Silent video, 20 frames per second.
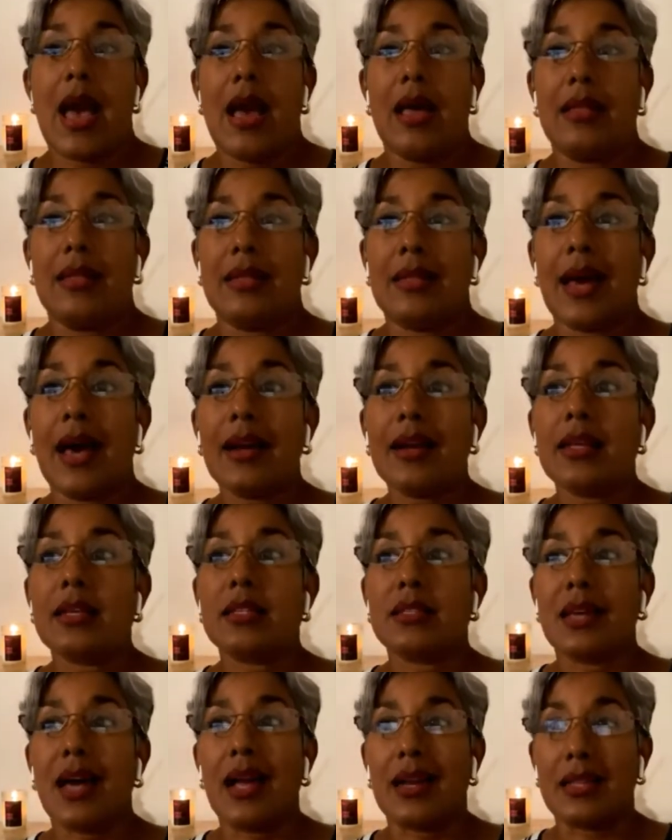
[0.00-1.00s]
And that
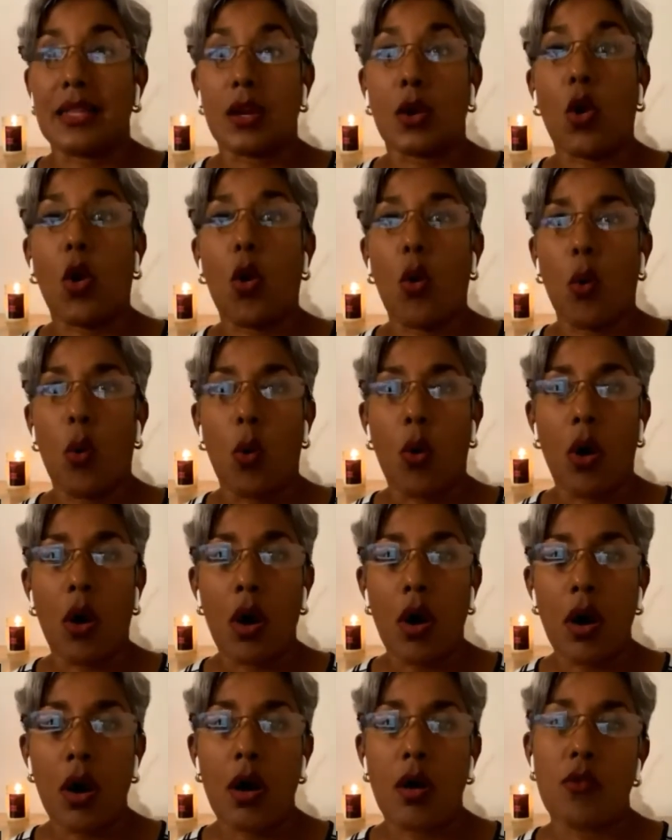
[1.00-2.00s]
is at the
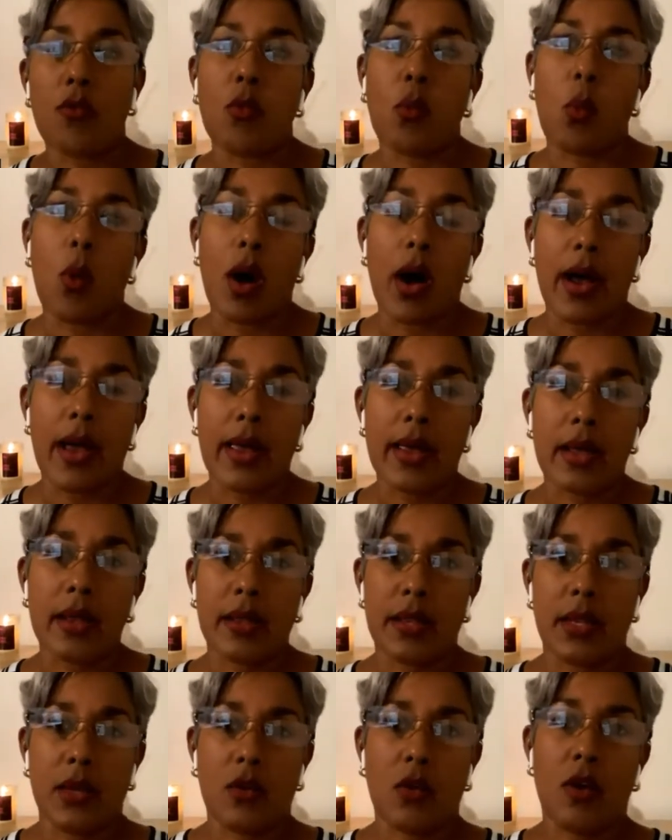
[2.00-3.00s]
core of why
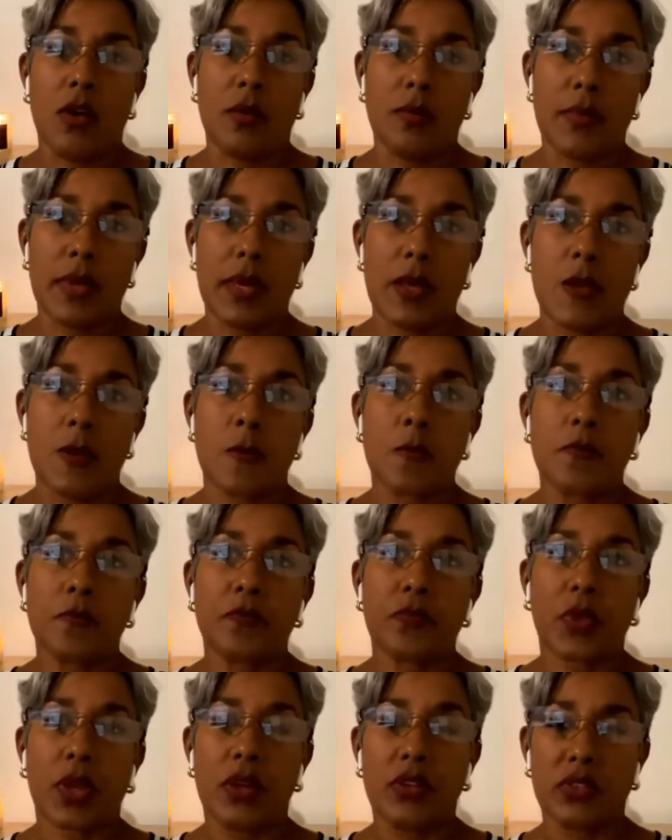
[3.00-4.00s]
the economy
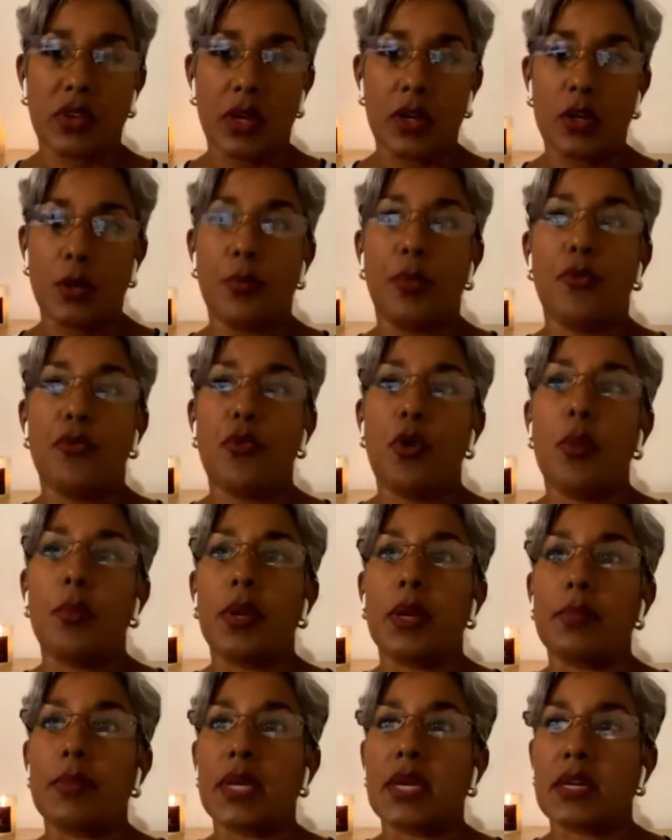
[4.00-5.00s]
is
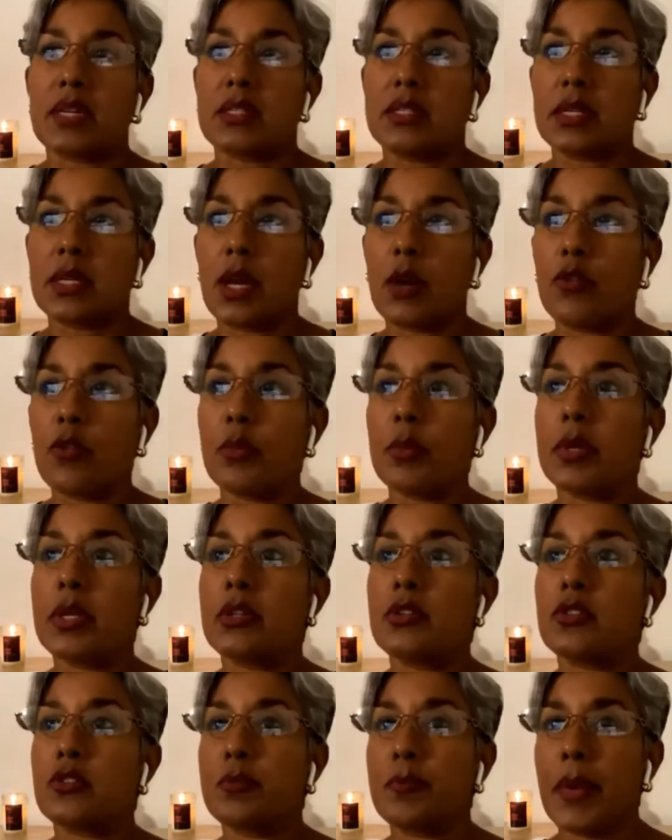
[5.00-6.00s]
underperforming, because the
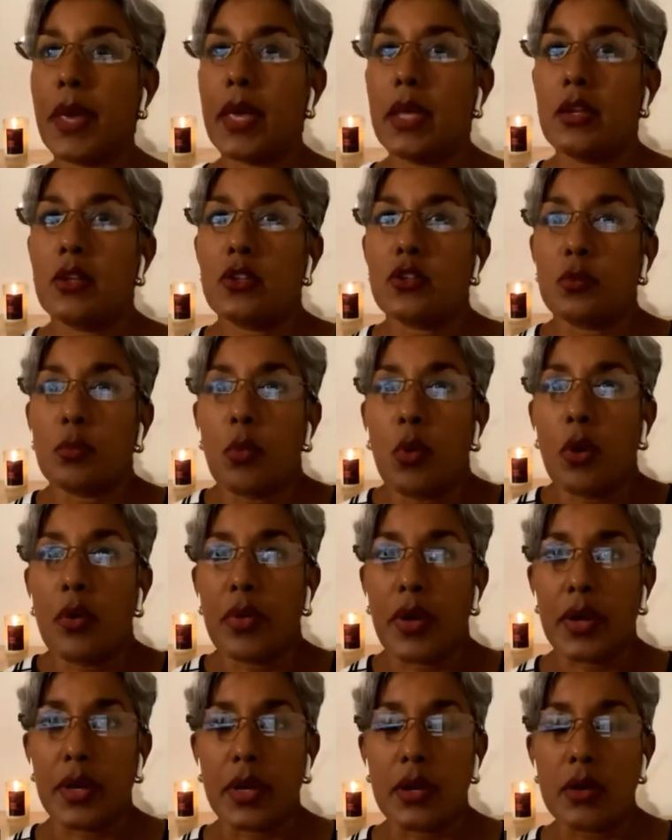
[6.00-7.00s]
government spends more
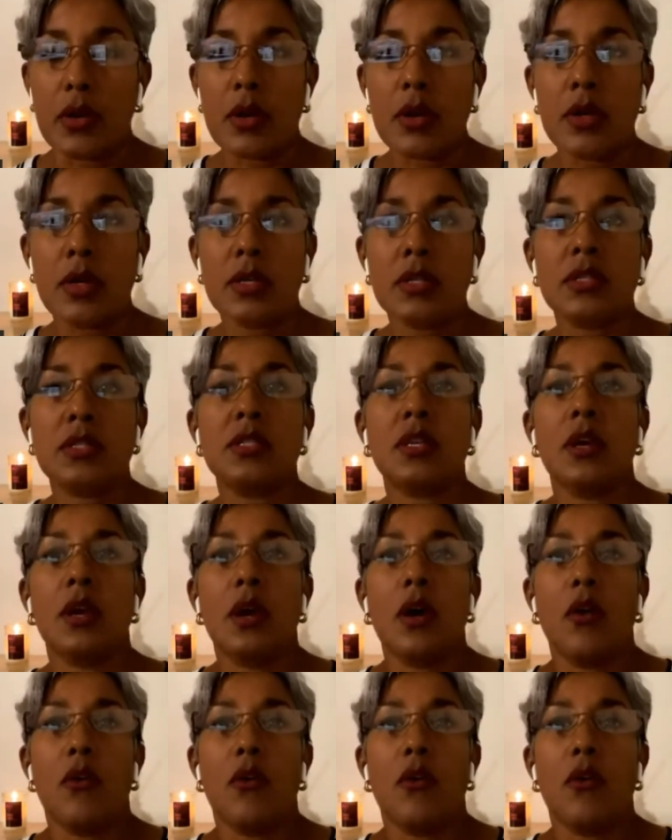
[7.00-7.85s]
than it earns.